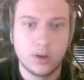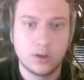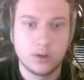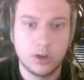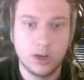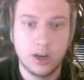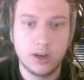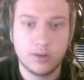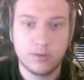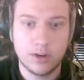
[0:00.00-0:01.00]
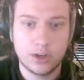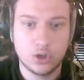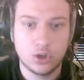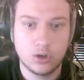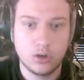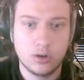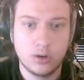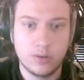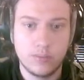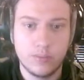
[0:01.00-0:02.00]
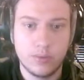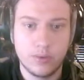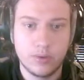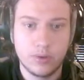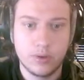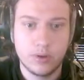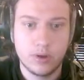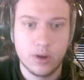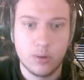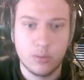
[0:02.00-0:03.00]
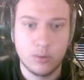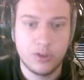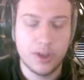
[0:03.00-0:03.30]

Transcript: So the light direction would